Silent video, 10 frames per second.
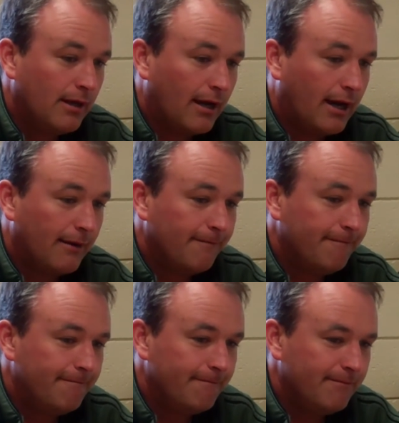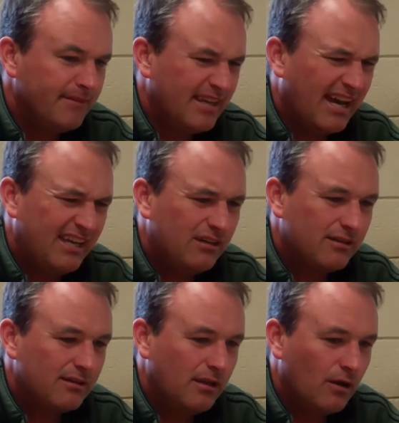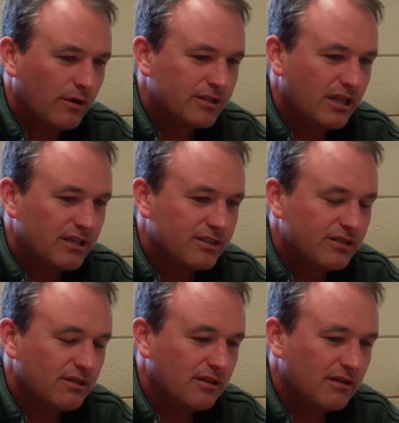Yeah, he could, his